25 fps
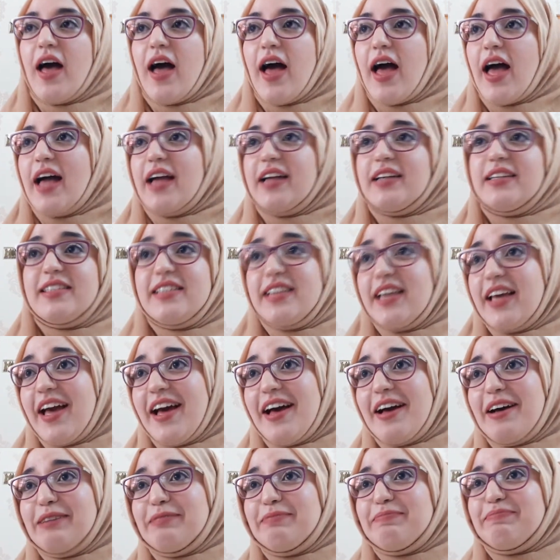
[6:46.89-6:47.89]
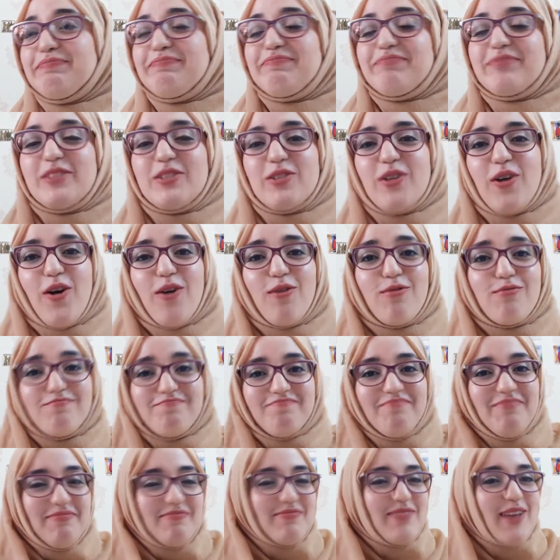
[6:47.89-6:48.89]
And yeah, so
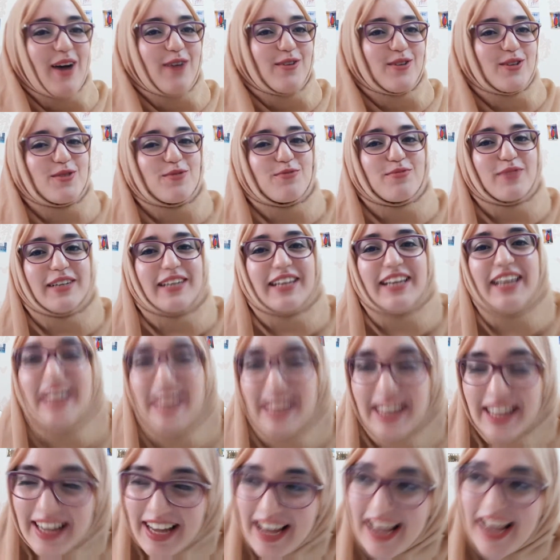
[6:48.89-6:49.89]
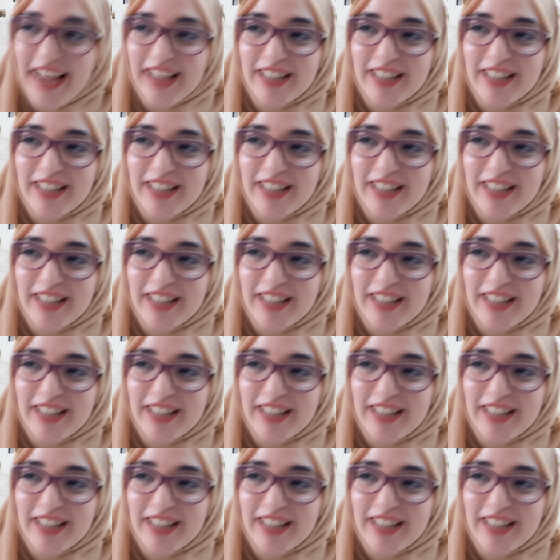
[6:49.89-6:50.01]
that was really